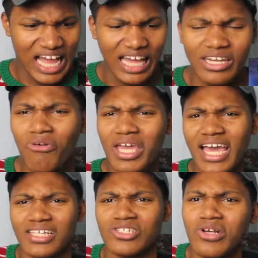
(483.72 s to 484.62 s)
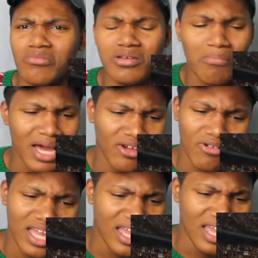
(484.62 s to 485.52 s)
I know he had to drop somebody
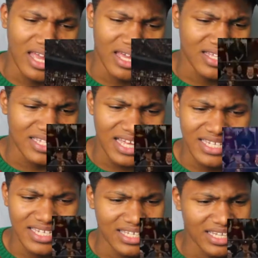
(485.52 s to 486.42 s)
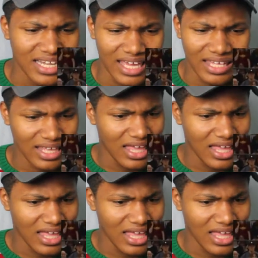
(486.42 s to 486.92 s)
on their head, cause that just look like,